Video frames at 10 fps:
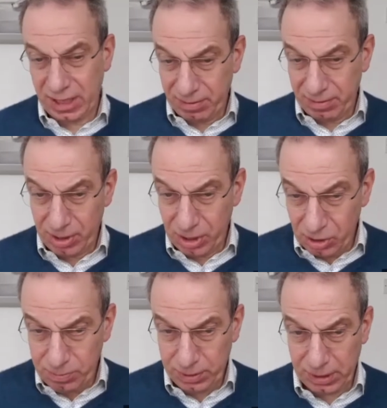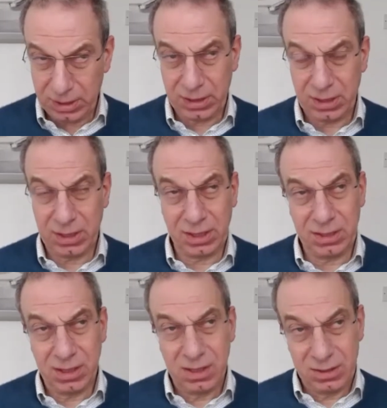I'm hoping, and
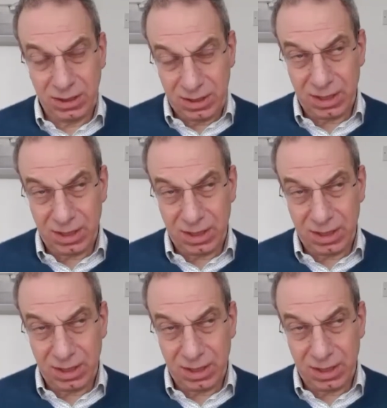I think